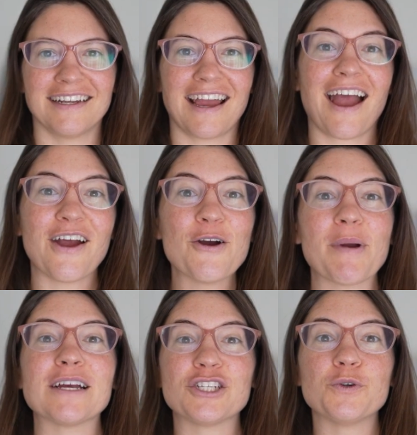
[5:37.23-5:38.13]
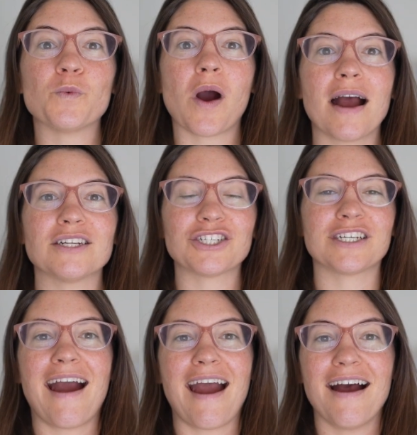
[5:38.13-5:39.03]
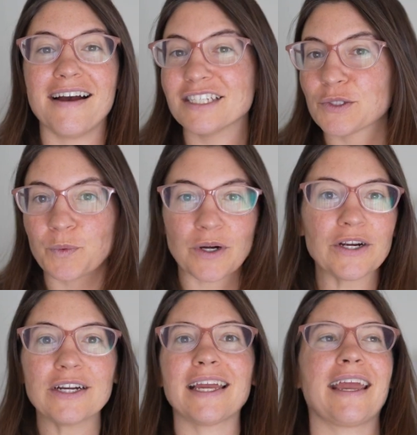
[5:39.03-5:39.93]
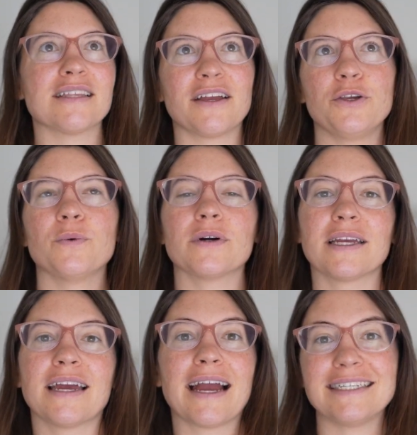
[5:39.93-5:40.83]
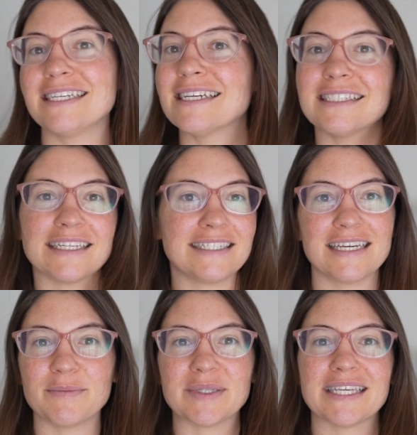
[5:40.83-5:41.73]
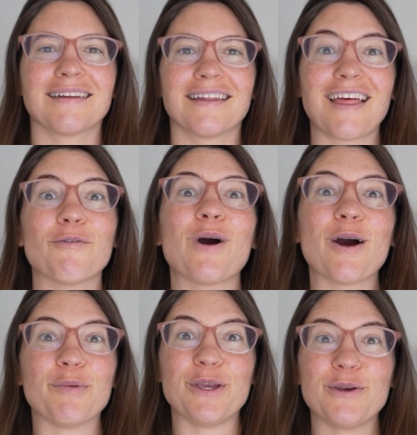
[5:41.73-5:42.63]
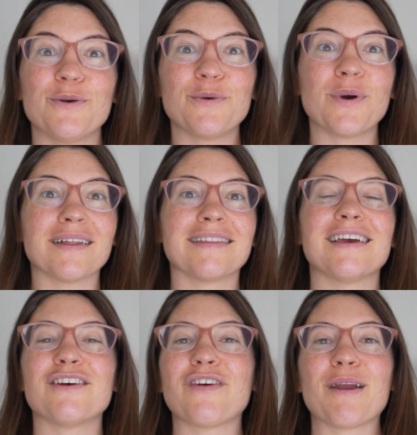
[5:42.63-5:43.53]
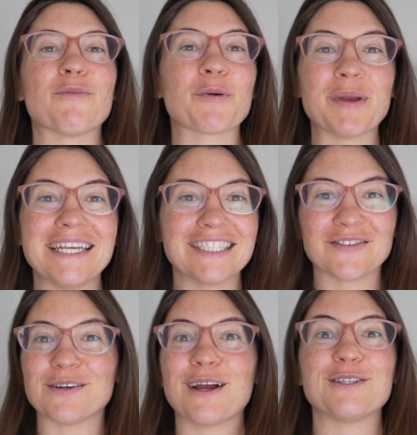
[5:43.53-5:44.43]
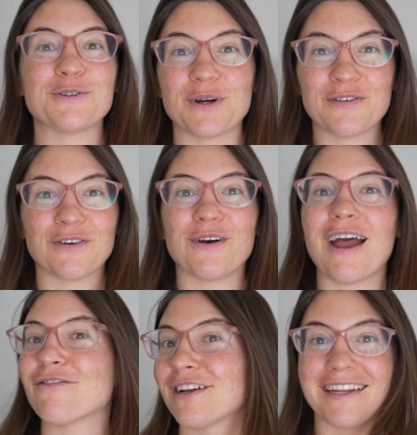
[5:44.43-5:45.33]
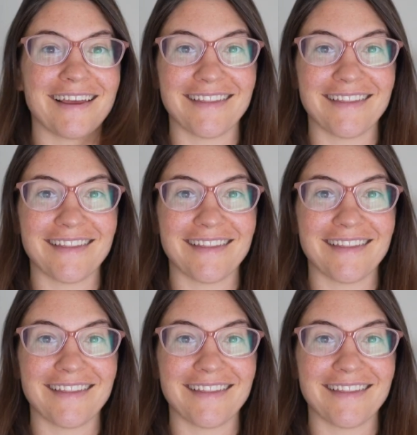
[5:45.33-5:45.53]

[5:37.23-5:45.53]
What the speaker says: I hope as you watch us work that you will get ideas and tips that will help you live a more peaceful and joyful everyday